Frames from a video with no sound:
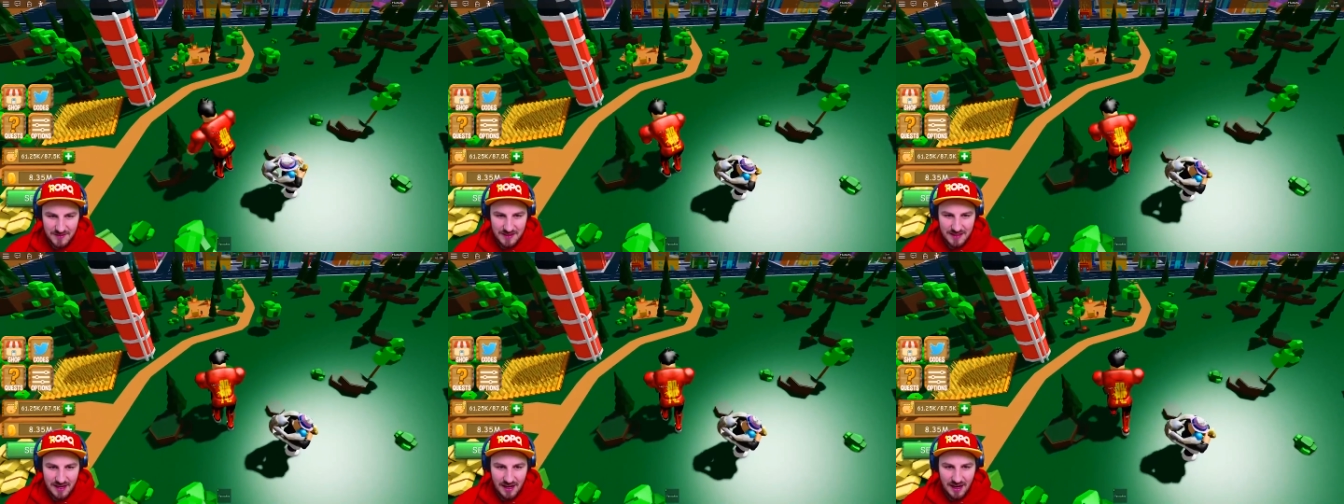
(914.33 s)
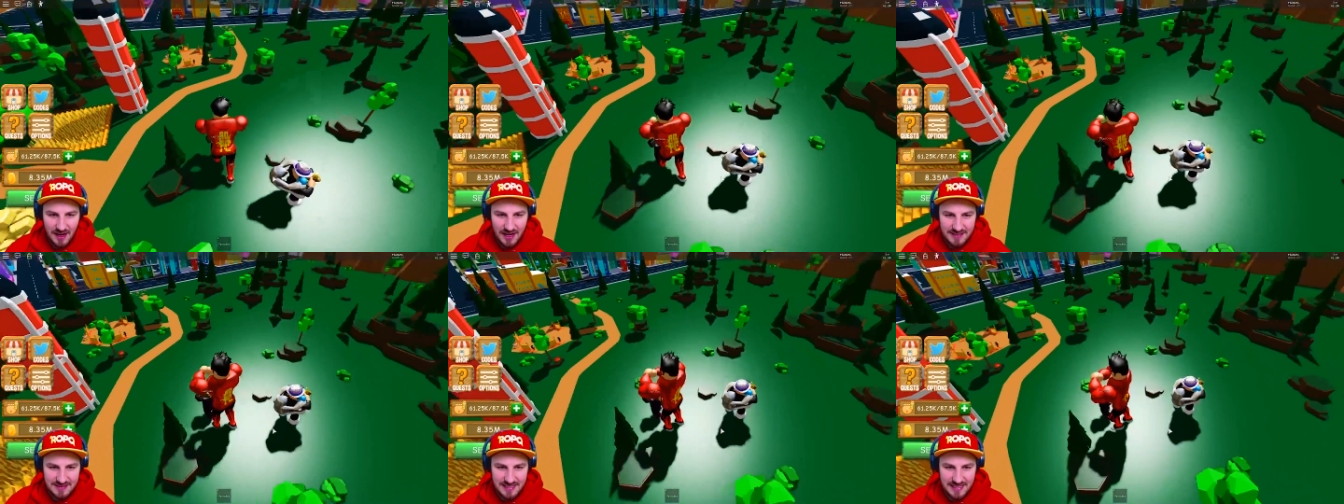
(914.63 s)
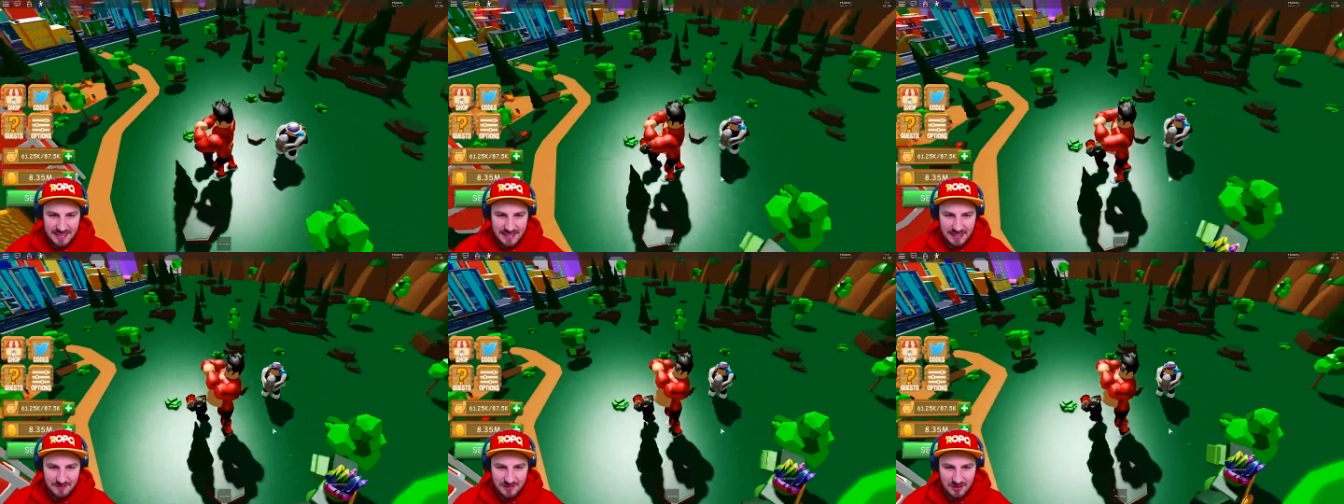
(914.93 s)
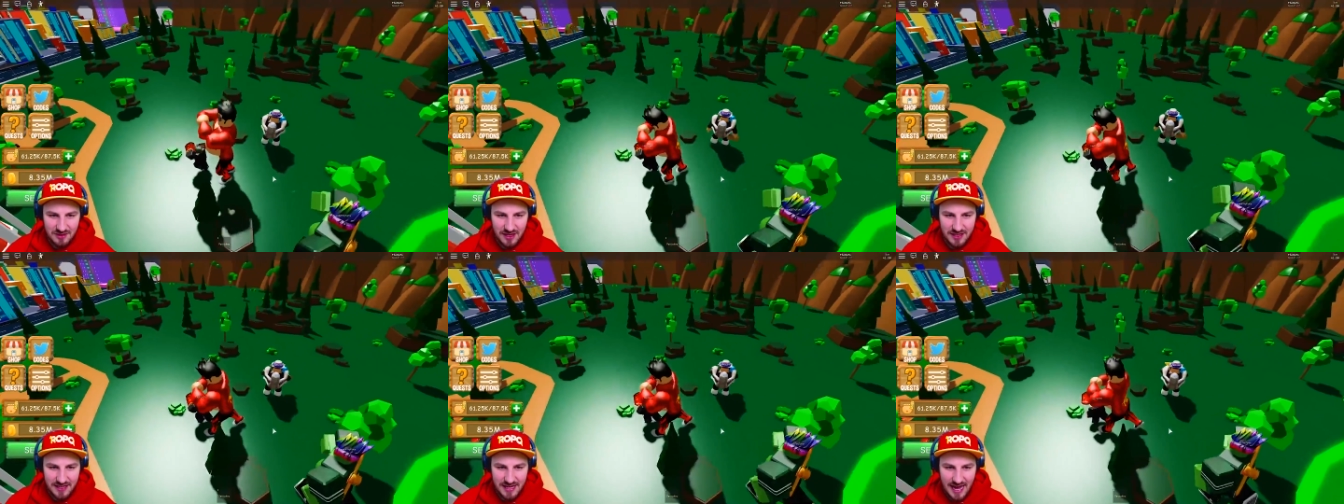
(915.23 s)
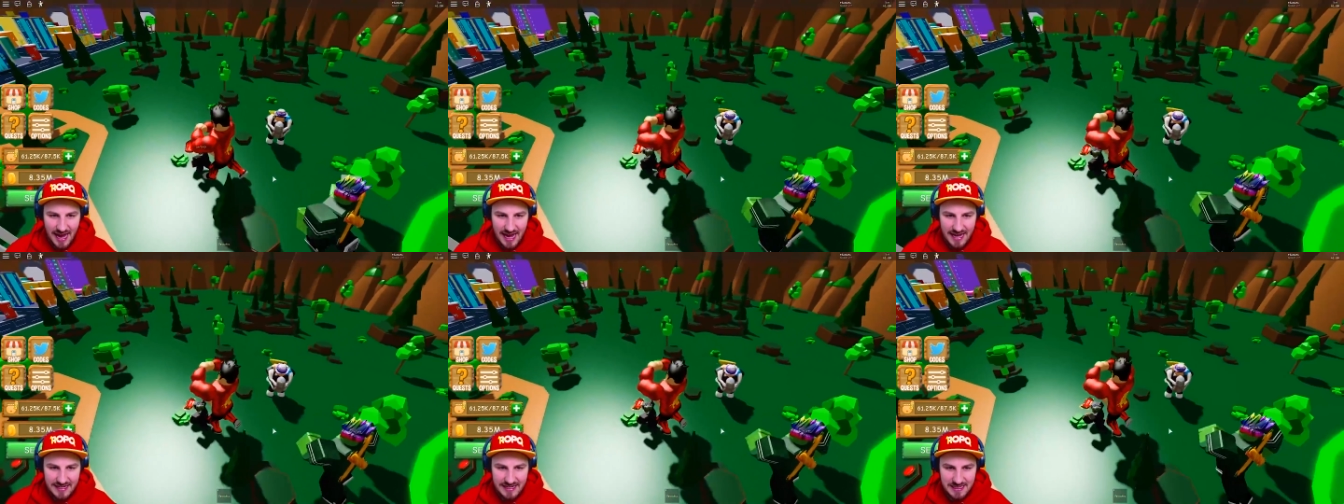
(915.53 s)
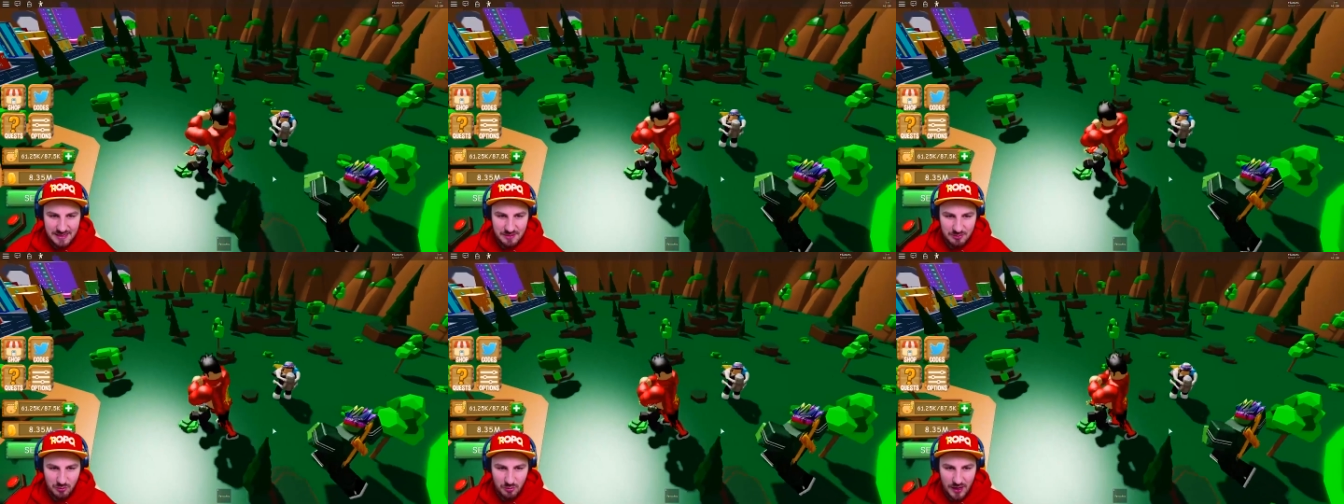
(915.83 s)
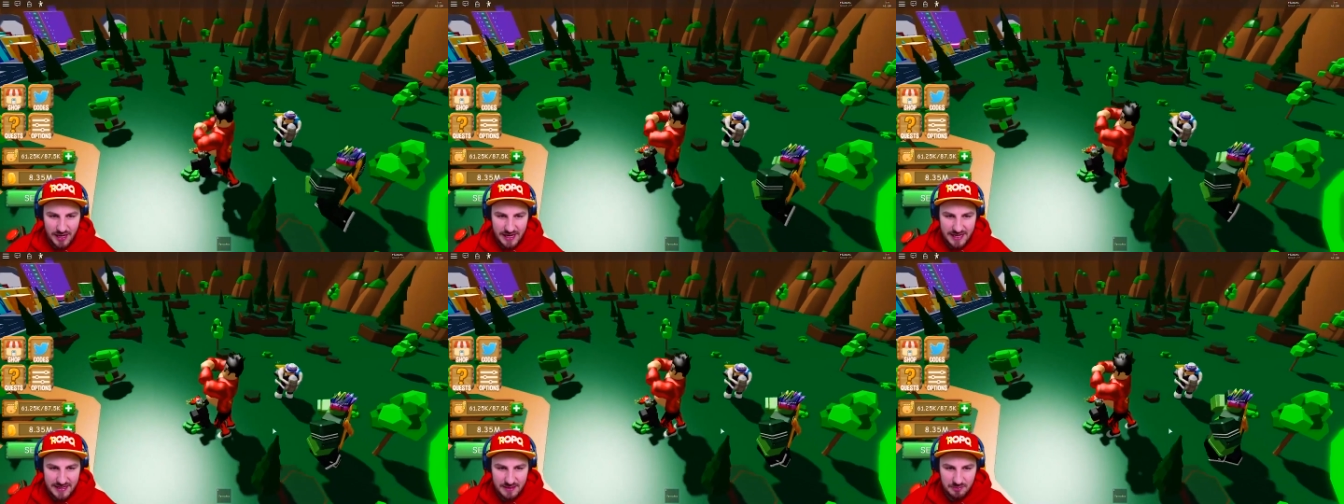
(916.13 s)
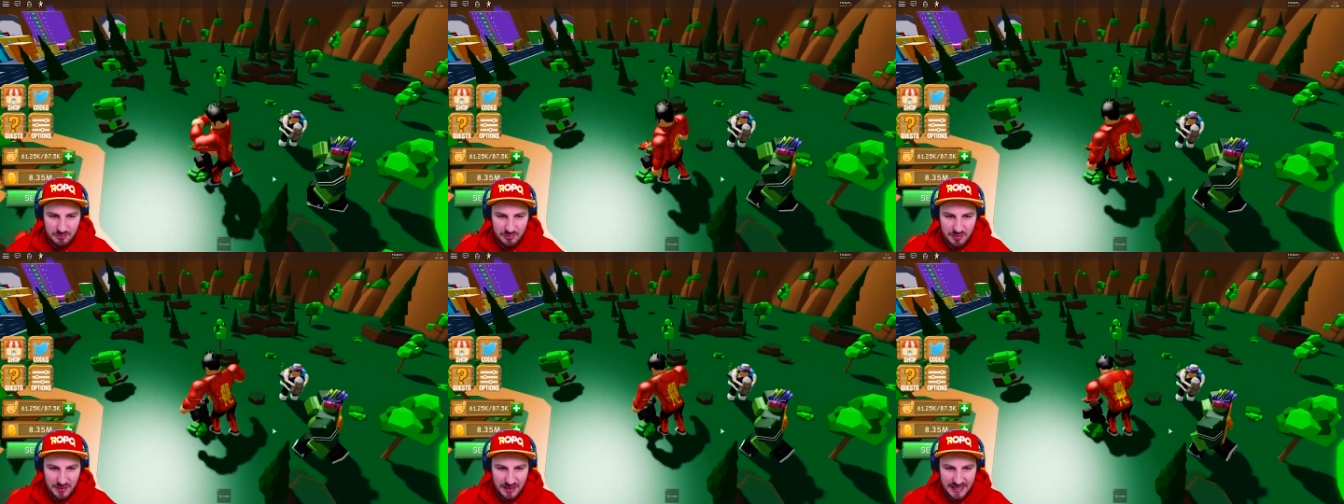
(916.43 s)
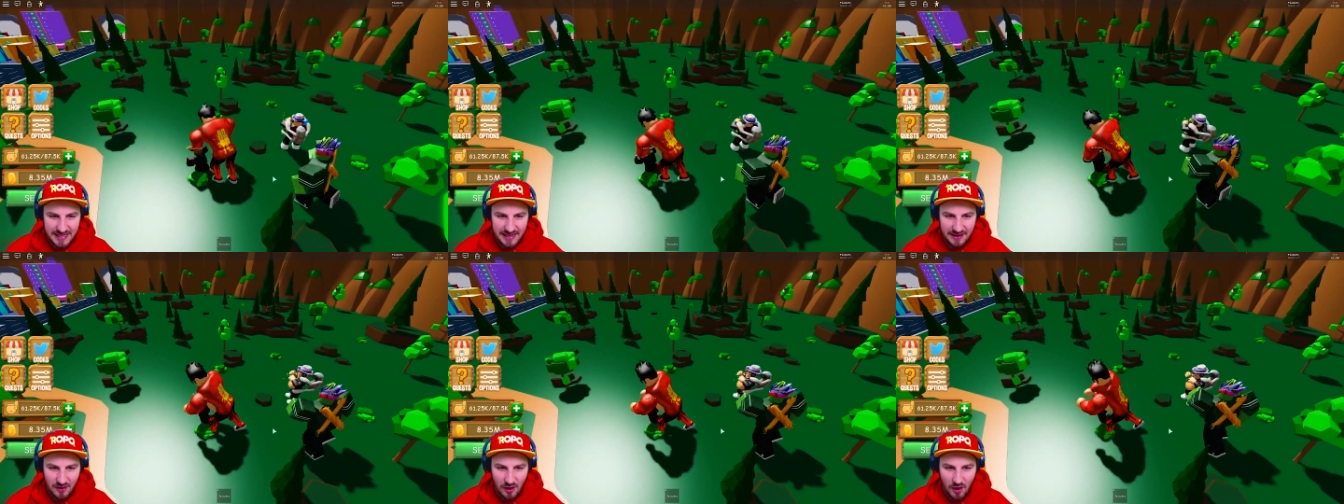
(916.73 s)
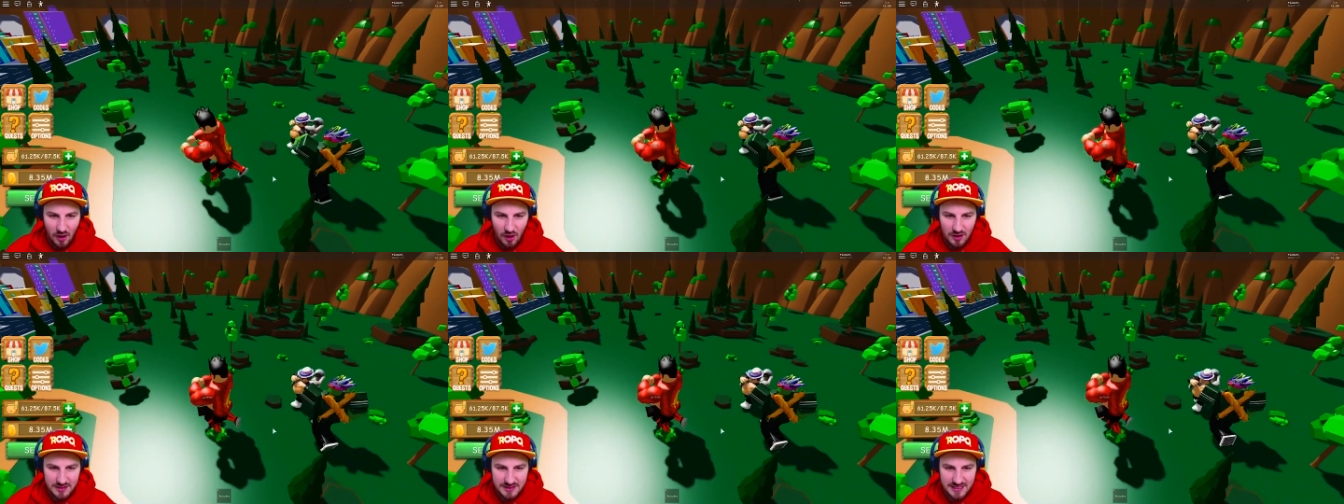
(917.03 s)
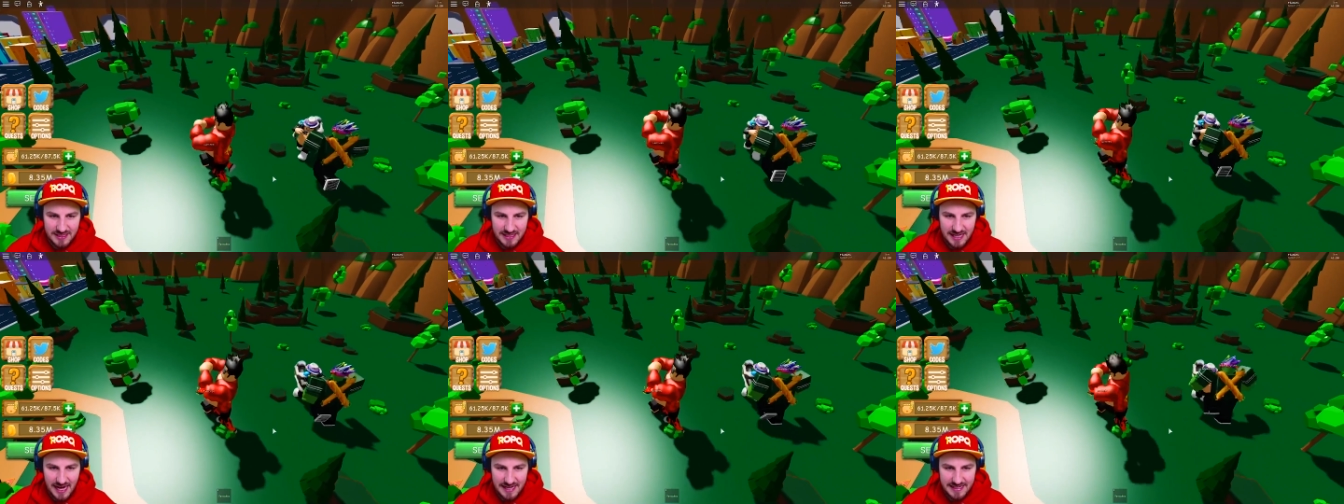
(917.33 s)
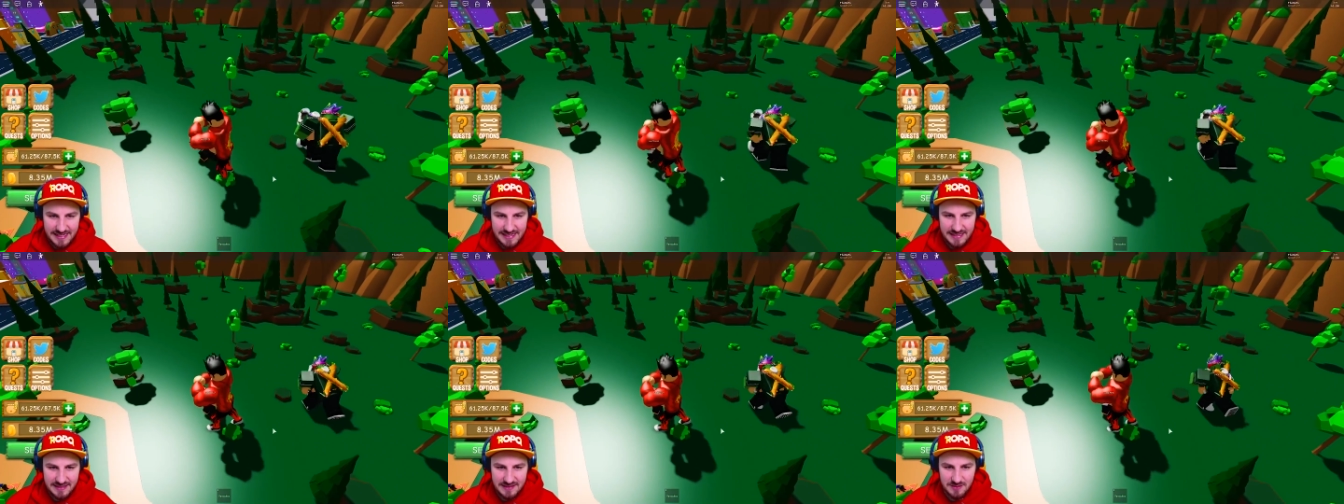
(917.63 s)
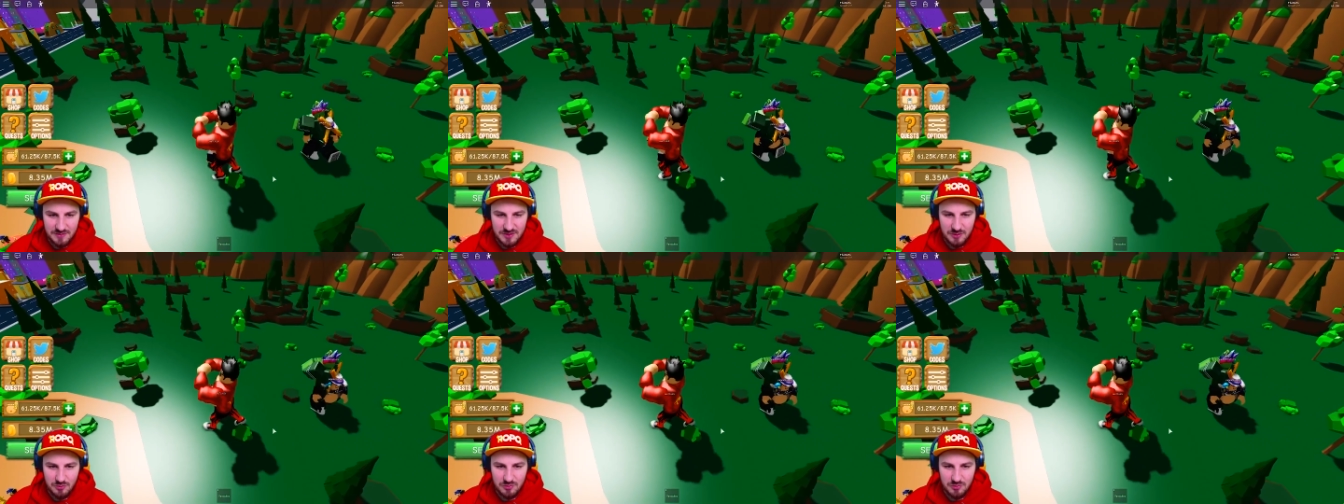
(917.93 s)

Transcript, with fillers: Yeah, I think if they're like any way big at all, you can't eat them.